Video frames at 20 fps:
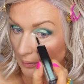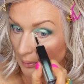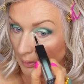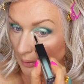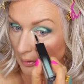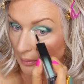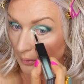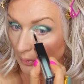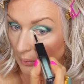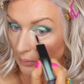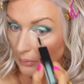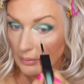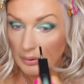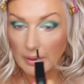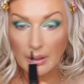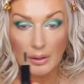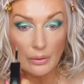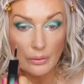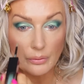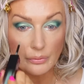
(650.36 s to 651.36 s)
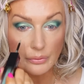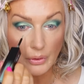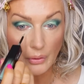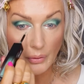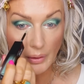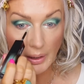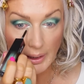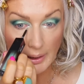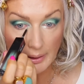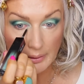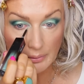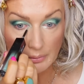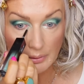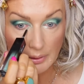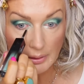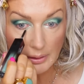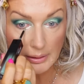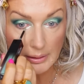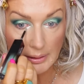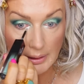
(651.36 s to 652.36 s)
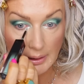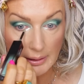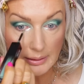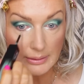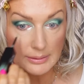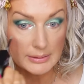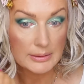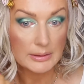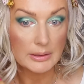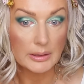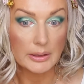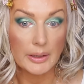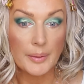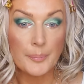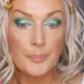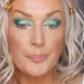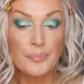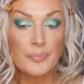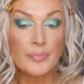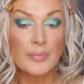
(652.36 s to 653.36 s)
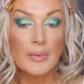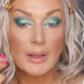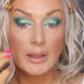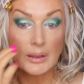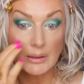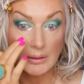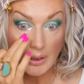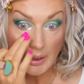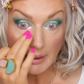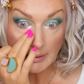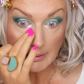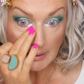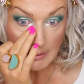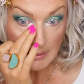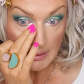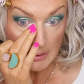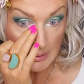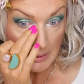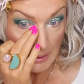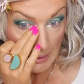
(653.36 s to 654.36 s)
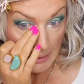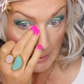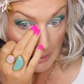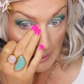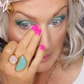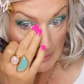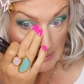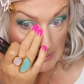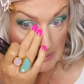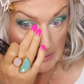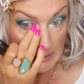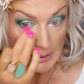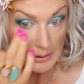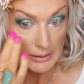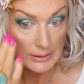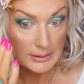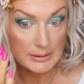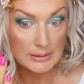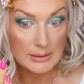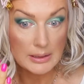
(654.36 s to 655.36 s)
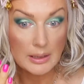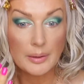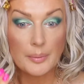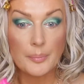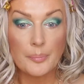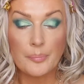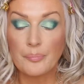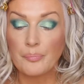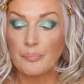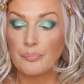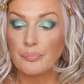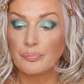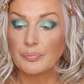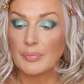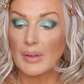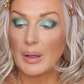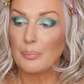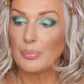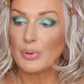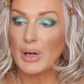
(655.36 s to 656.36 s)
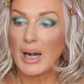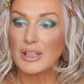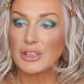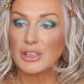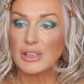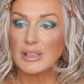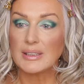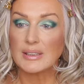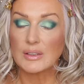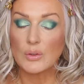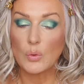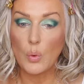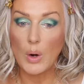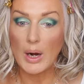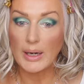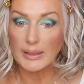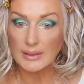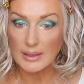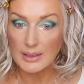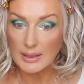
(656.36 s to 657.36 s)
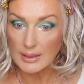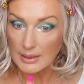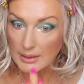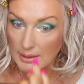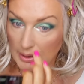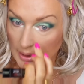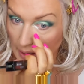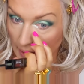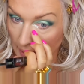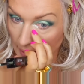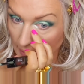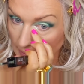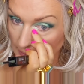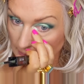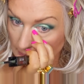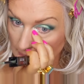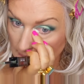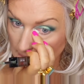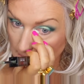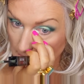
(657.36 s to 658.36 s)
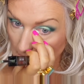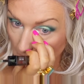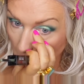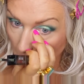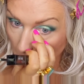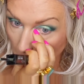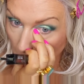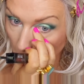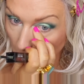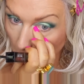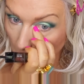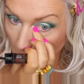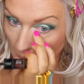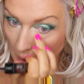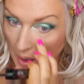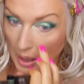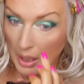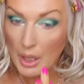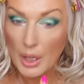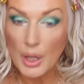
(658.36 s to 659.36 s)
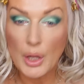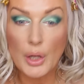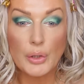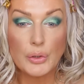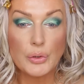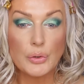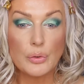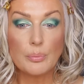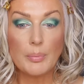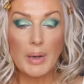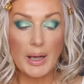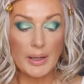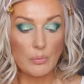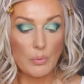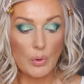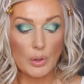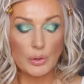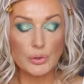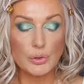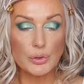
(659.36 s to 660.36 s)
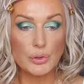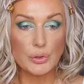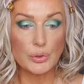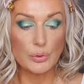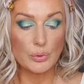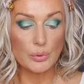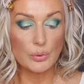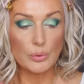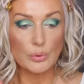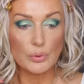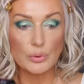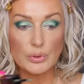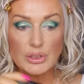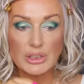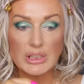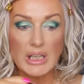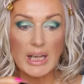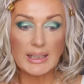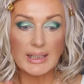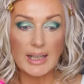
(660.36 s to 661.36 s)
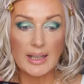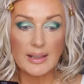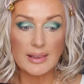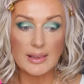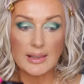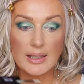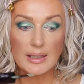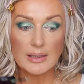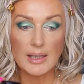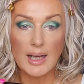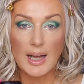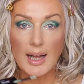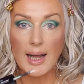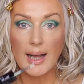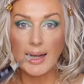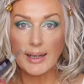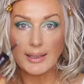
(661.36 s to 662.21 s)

the corner of your eye really nicely. Another thing is this brush is quite thick, so you might want to take a thinner